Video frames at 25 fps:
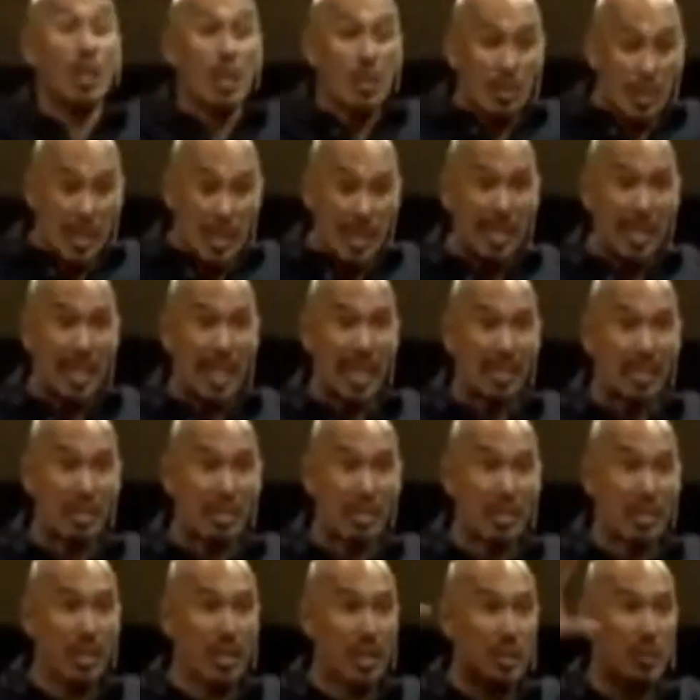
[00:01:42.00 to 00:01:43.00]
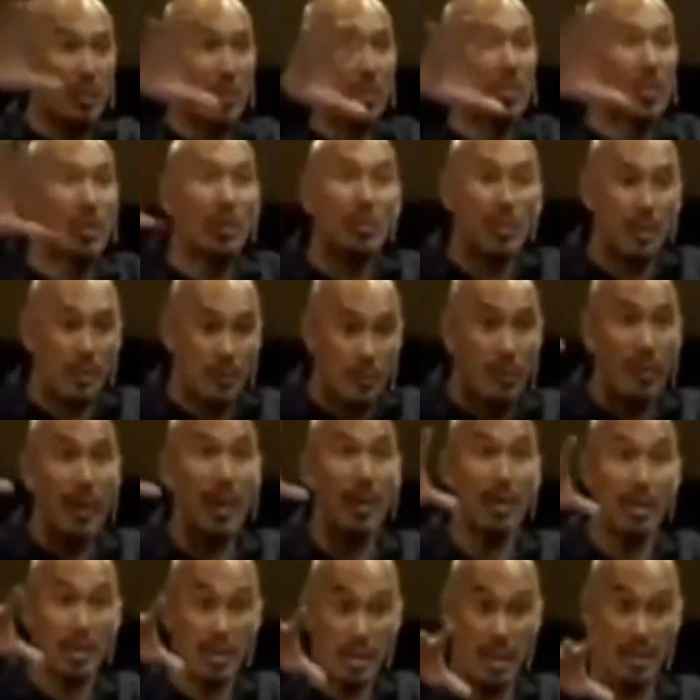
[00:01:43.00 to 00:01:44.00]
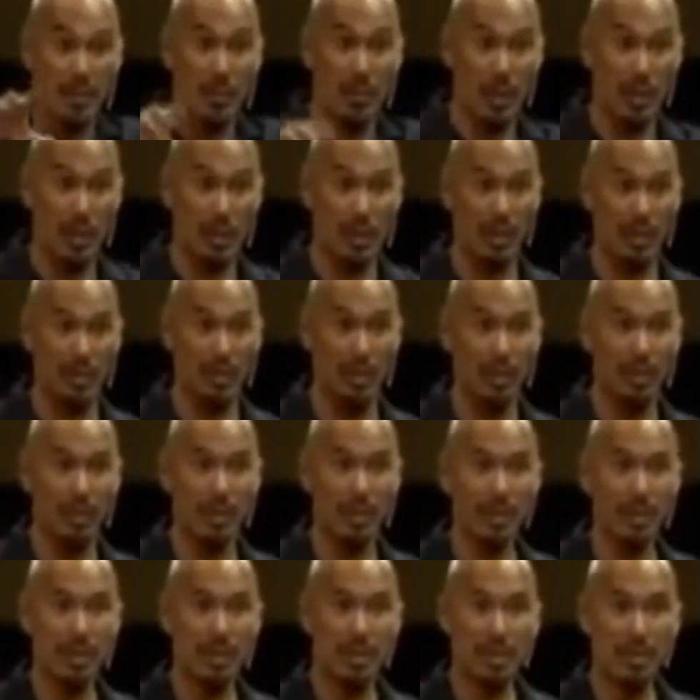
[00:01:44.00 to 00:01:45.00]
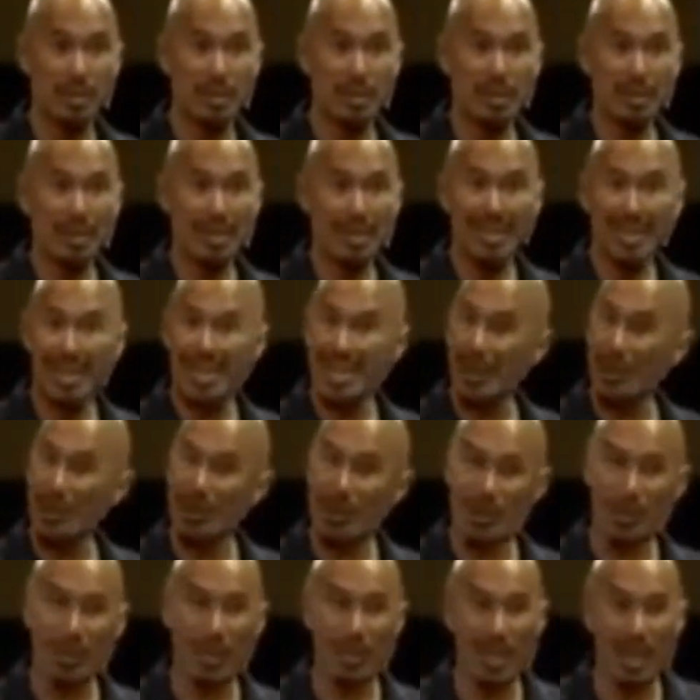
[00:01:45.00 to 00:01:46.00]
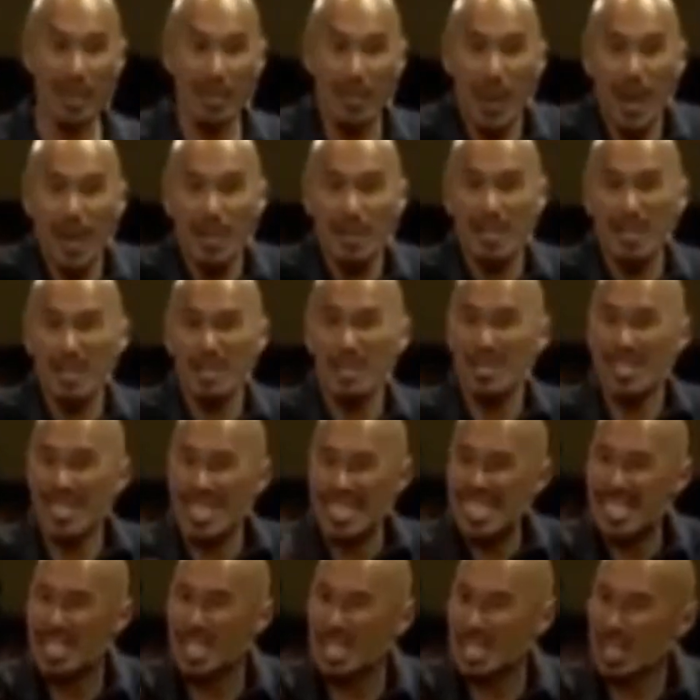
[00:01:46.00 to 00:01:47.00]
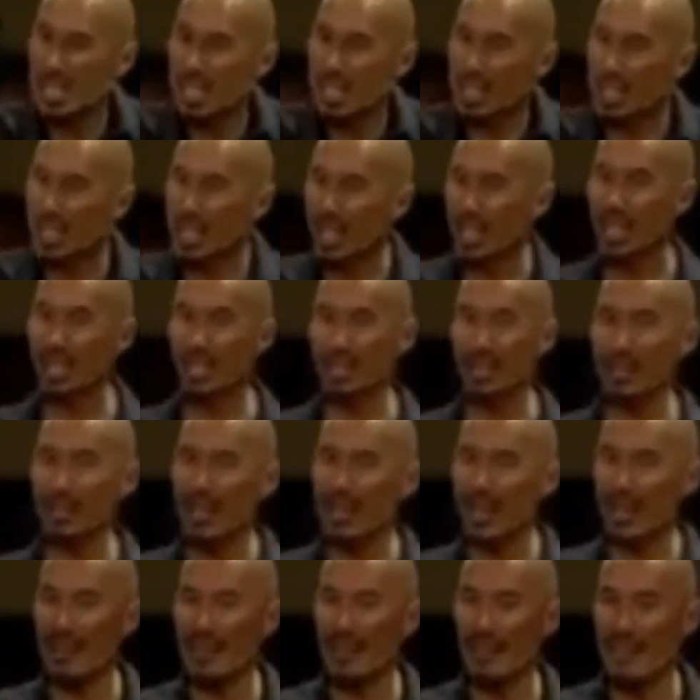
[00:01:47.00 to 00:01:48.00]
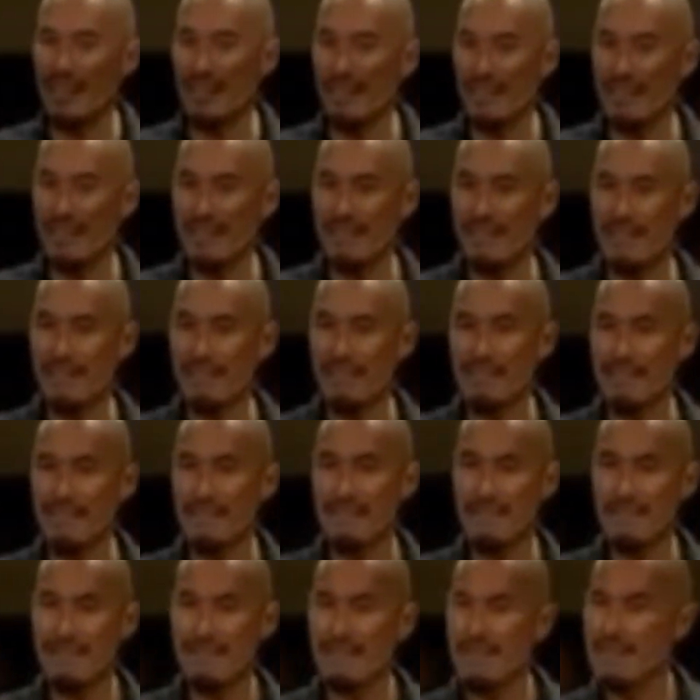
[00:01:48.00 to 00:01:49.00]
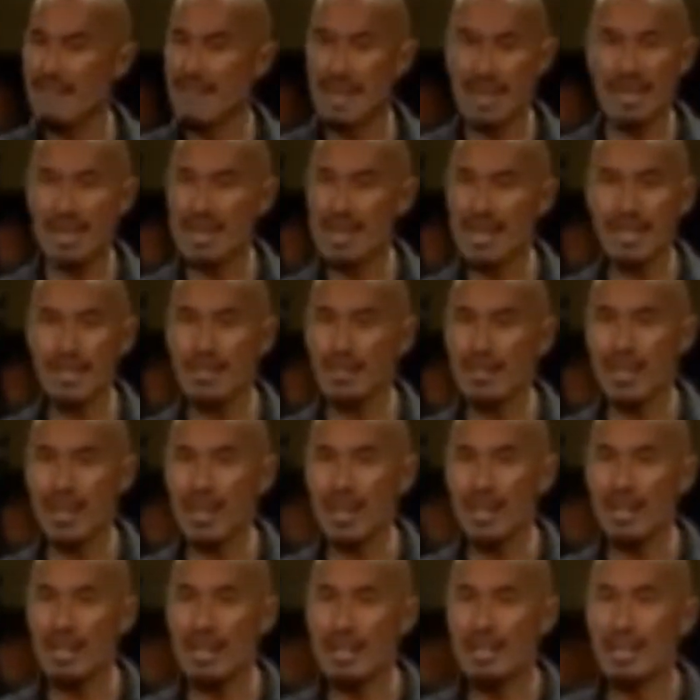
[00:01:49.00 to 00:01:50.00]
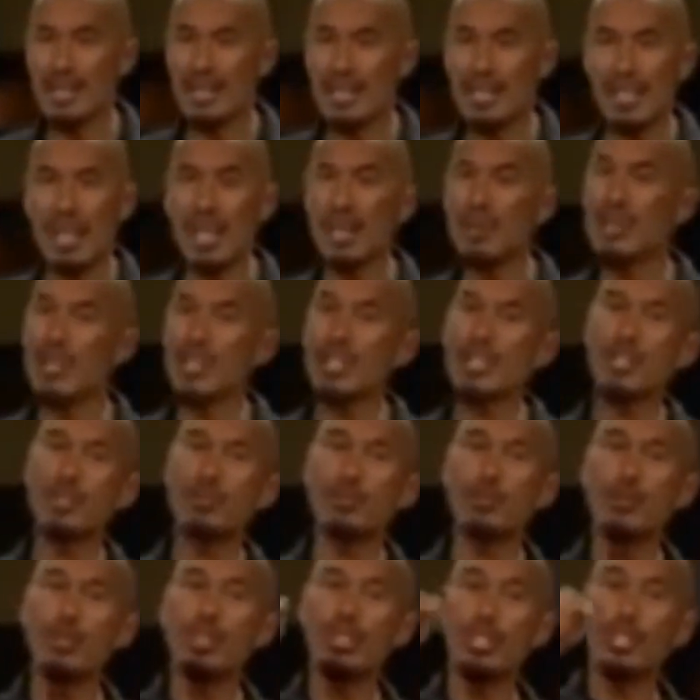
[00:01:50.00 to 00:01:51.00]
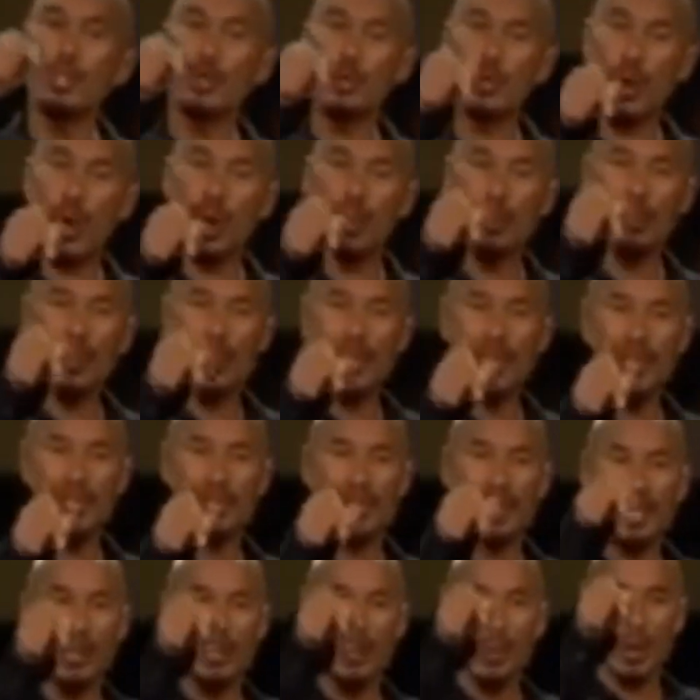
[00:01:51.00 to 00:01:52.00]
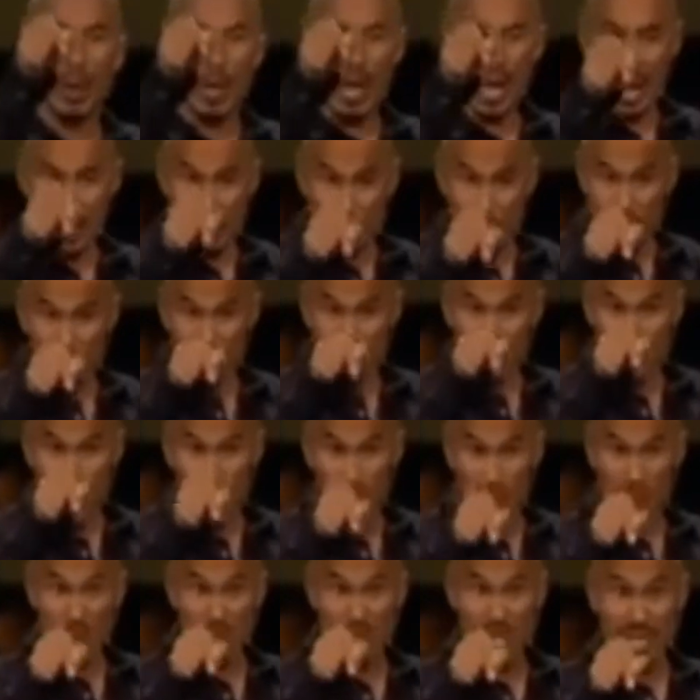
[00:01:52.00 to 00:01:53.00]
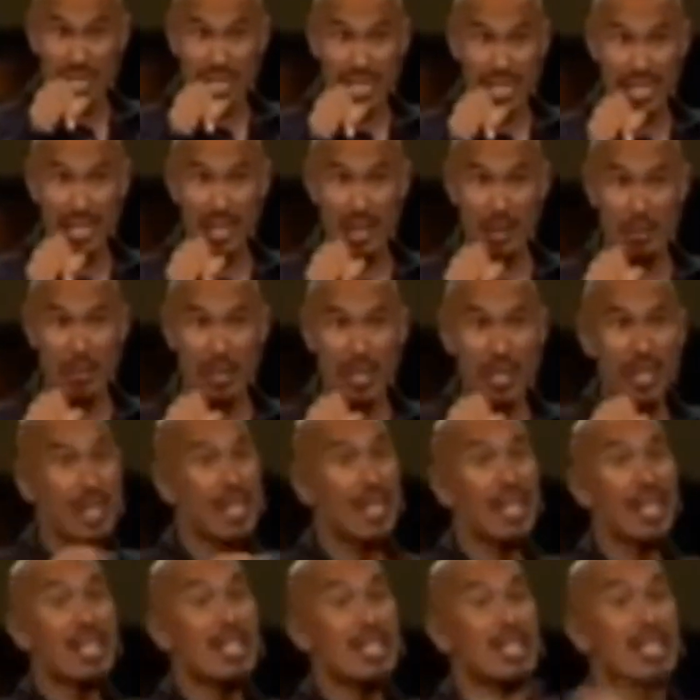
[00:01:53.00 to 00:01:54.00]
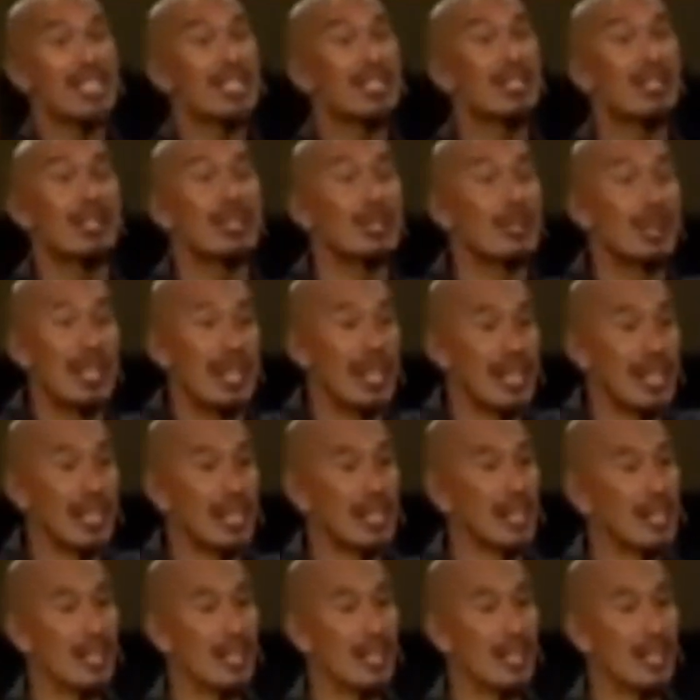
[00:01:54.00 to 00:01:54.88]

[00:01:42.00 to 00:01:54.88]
to be against you. He goes, but don't be afraid, because I'm with you. And I always look at that pastor and go, God, could I do that? Could I do that? Could you really drop me in a city where everyone was against me? And I'd go ahead.